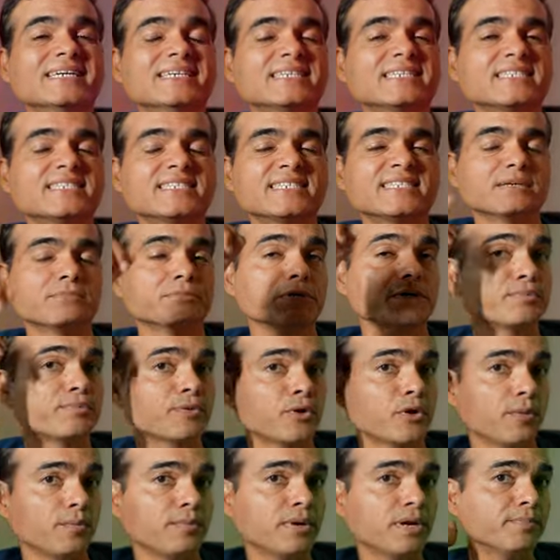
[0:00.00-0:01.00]
stomach
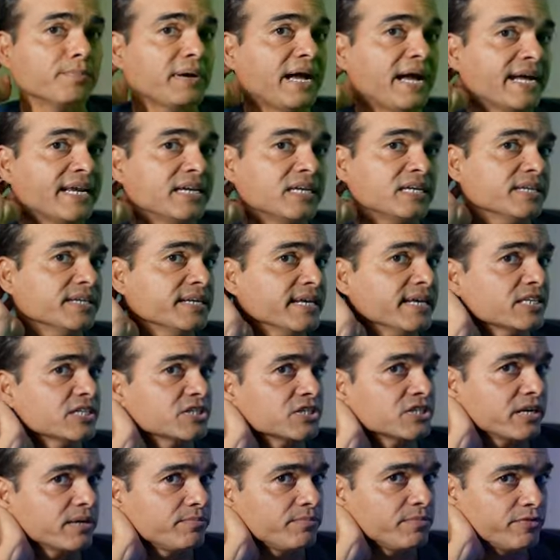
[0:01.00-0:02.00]
problem. And
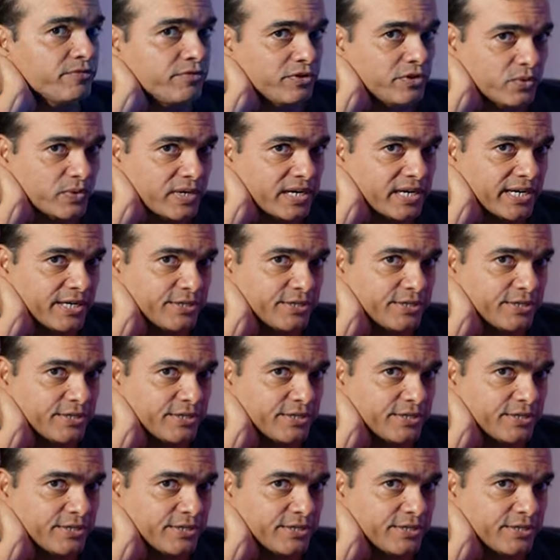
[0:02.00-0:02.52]
next time, if you are